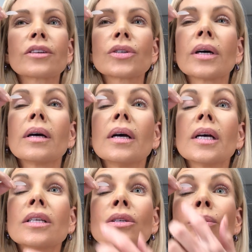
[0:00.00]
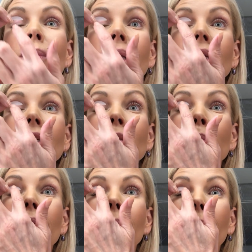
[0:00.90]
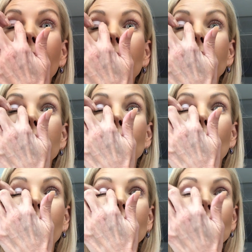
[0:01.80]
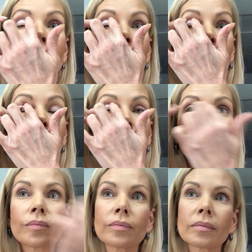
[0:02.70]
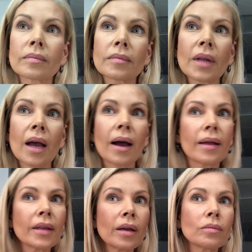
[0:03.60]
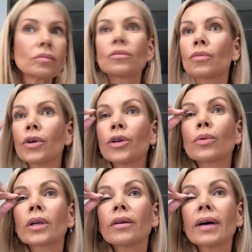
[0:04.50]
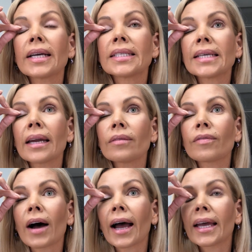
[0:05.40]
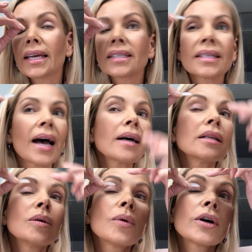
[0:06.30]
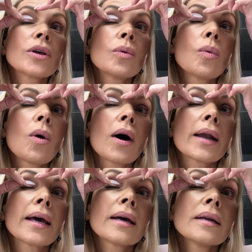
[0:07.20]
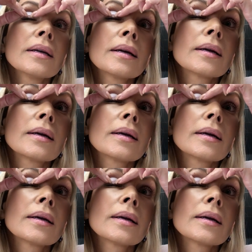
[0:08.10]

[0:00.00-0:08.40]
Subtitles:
extra. So really just play around with this one strip. And then when you really identify exactly where you want it,